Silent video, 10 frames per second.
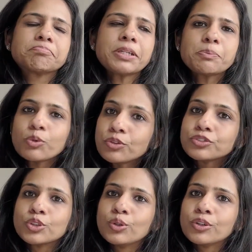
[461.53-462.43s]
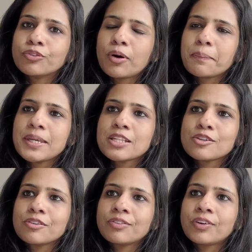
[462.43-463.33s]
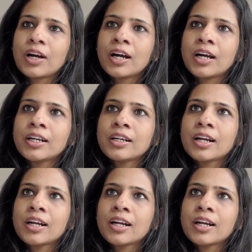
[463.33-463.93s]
proves good for me so far.